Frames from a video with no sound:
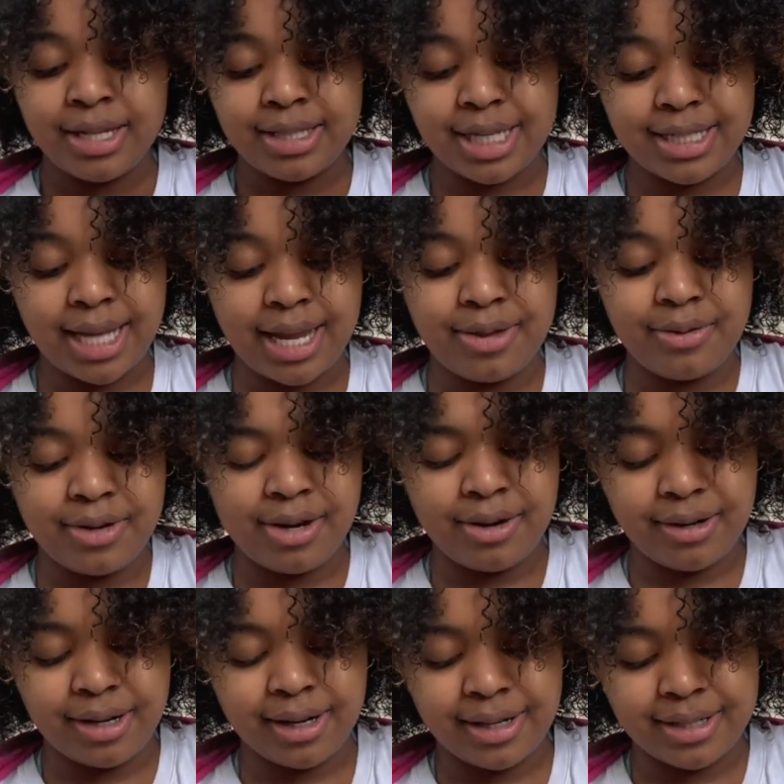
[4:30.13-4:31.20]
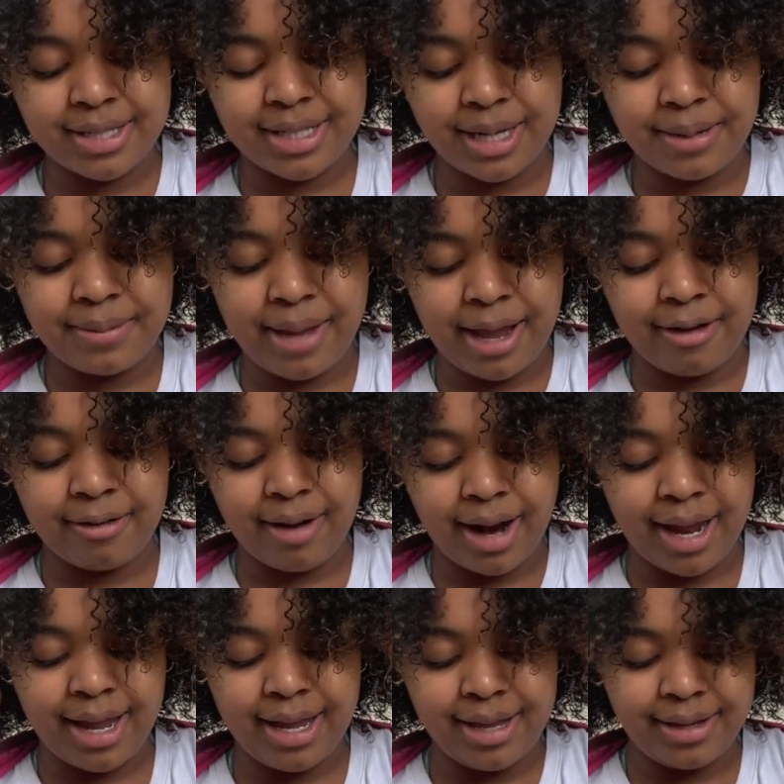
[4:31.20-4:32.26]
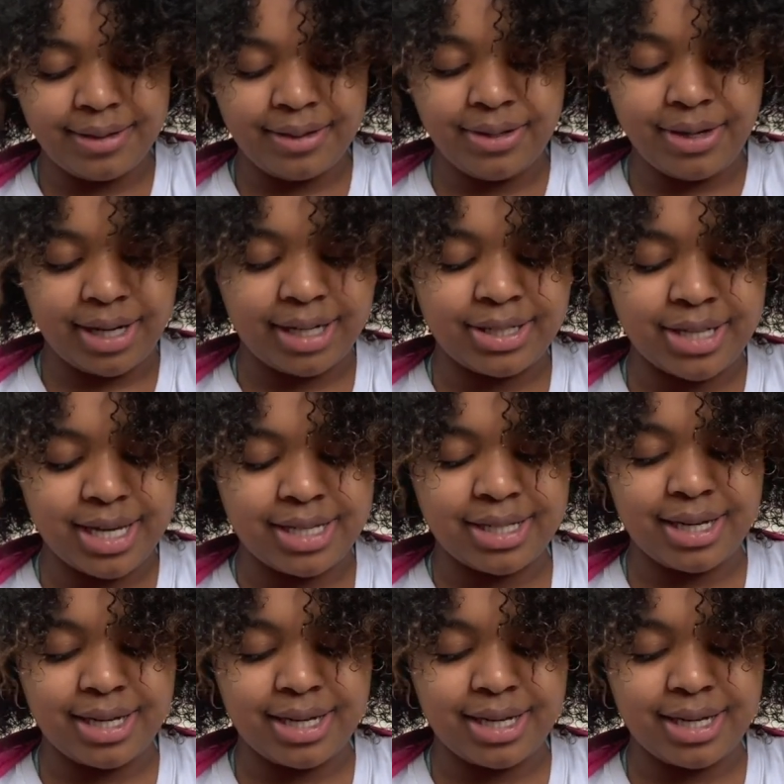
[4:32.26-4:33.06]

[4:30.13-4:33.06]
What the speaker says: That's how you know, girl, something ain't right. You gotta change it